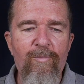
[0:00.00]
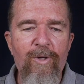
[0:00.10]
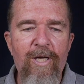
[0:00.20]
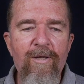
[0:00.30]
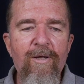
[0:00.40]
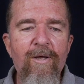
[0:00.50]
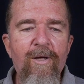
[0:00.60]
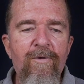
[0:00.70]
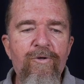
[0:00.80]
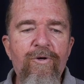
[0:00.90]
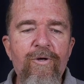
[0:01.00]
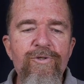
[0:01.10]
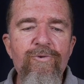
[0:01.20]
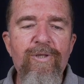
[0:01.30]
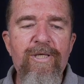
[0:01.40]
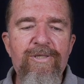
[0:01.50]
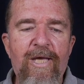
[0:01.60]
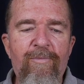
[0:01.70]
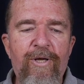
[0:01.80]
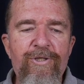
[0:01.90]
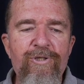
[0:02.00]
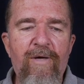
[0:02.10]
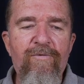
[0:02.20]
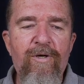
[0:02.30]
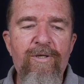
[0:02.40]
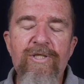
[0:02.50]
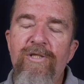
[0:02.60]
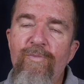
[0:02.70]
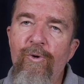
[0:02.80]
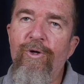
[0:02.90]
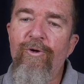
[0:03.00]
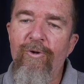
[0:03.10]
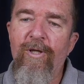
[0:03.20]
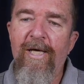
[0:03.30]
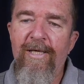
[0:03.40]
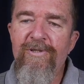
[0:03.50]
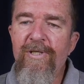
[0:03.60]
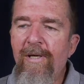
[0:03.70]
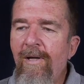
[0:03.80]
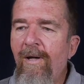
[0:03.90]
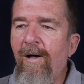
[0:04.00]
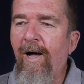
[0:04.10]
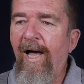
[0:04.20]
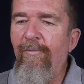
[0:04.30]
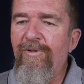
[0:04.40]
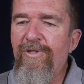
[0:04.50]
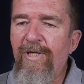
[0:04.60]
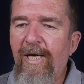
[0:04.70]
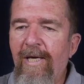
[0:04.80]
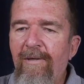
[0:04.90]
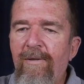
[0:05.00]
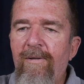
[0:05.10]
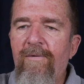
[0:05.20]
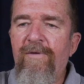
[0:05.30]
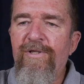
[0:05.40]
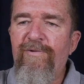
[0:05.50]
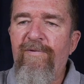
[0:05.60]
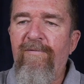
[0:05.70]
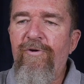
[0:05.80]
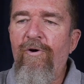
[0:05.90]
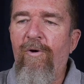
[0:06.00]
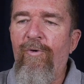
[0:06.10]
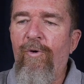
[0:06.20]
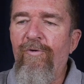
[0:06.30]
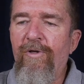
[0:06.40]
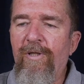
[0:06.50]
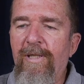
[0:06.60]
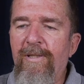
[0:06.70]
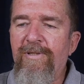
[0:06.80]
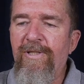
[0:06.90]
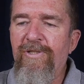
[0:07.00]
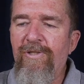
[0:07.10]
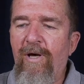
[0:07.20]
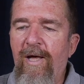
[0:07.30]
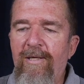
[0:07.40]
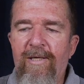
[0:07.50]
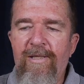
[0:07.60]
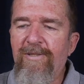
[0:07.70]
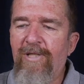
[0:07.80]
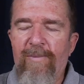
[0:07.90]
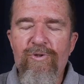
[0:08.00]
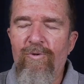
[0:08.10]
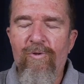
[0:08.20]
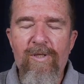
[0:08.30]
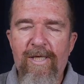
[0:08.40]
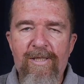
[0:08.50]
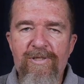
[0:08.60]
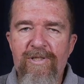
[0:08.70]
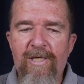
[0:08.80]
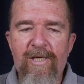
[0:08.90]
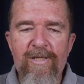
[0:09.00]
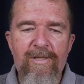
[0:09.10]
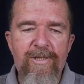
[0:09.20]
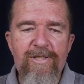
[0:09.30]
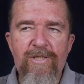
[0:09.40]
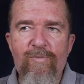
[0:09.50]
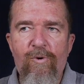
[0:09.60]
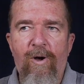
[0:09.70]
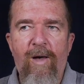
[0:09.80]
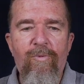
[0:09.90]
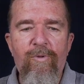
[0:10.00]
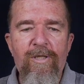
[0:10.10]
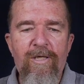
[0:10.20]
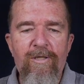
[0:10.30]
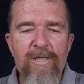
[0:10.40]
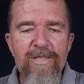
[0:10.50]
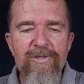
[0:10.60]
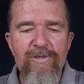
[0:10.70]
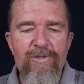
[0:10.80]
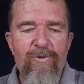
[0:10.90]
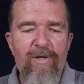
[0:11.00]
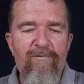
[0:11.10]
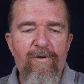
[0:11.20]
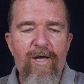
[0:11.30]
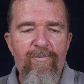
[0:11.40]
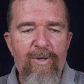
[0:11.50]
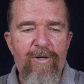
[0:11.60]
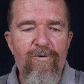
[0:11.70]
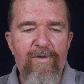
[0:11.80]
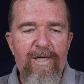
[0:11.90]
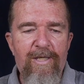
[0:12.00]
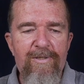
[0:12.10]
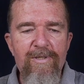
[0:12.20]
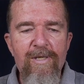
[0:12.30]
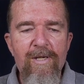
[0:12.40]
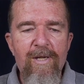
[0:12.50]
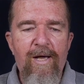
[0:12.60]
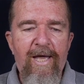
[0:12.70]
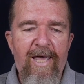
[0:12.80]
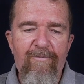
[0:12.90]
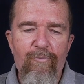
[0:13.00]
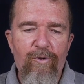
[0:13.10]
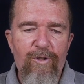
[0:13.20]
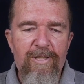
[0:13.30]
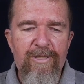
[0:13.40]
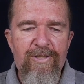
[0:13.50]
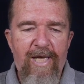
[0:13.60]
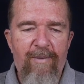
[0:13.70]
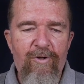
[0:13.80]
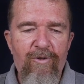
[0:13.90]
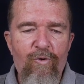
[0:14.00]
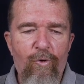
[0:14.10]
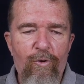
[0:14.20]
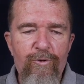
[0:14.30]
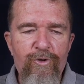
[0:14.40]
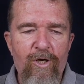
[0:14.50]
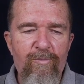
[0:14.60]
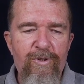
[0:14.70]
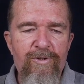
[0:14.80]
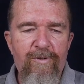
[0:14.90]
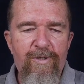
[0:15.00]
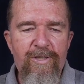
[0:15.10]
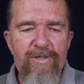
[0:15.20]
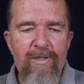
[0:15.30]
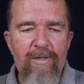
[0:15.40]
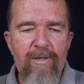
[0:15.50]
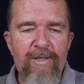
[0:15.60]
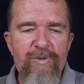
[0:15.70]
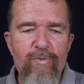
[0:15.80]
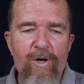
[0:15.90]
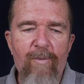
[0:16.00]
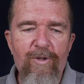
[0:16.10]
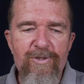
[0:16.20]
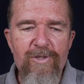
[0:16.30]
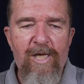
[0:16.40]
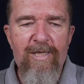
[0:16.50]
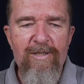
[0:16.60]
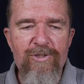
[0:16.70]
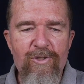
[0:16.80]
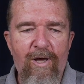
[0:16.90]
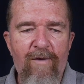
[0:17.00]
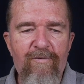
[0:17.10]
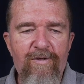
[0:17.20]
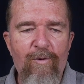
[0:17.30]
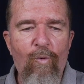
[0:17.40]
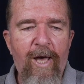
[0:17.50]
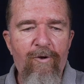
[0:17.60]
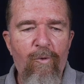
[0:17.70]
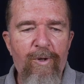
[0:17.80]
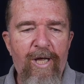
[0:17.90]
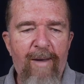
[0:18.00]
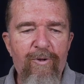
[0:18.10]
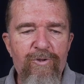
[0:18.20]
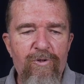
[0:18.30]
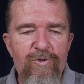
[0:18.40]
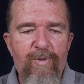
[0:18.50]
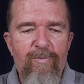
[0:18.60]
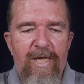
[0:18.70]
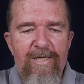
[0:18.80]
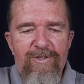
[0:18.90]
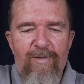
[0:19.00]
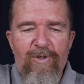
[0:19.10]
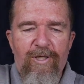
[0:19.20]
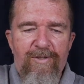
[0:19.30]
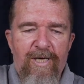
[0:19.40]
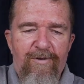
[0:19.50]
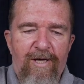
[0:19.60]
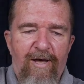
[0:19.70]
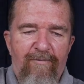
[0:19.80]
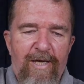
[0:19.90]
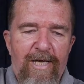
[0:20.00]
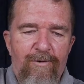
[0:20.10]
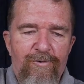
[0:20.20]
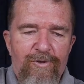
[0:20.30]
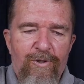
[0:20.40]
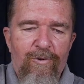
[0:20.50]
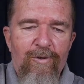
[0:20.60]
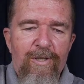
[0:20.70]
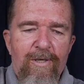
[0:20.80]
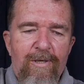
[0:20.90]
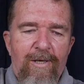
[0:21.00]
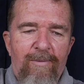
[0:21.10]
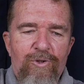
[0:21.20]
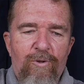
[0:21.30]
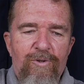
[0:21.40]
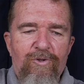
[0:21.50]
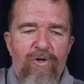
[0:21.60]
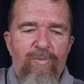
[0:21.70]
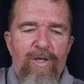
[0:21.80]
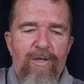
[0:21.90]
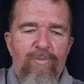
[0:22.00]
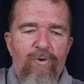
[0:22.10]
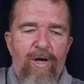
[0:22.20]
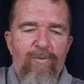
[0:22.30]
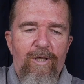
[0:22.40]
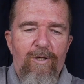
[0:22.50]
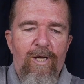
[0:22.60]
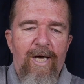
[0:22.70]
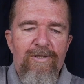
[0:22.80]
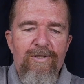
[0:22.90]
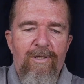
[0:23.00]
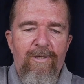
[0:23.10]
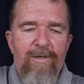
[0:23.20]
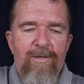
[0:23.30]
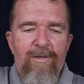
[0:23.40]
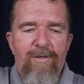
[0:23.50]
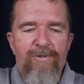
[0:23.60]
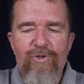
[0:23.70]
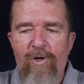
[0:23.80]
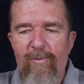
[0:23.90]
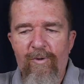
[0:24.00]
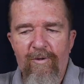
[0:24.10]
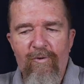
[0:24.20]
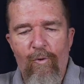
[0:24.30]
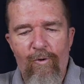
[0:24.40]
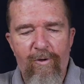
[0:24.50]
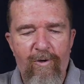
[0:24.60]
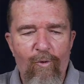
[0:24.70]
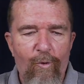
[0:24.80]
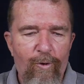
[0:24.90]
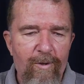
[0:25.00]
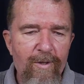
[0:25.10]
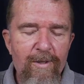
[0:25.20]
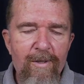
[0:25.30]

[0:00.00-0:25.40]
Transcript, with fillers: But the cursory examination I've done is it's pretty good lens. I would say this Vivitar Minolta lens is not an exceptional lens, and it, this is probably at least as good, if not better than it. I haven't really examined the corner sharpness on this. Uh, it's probably slightly soft at the wide open apertures, but by the time you get down to f8 or so, I'm sure it's going to be probably a lot uh, uh, sharper corner to corner.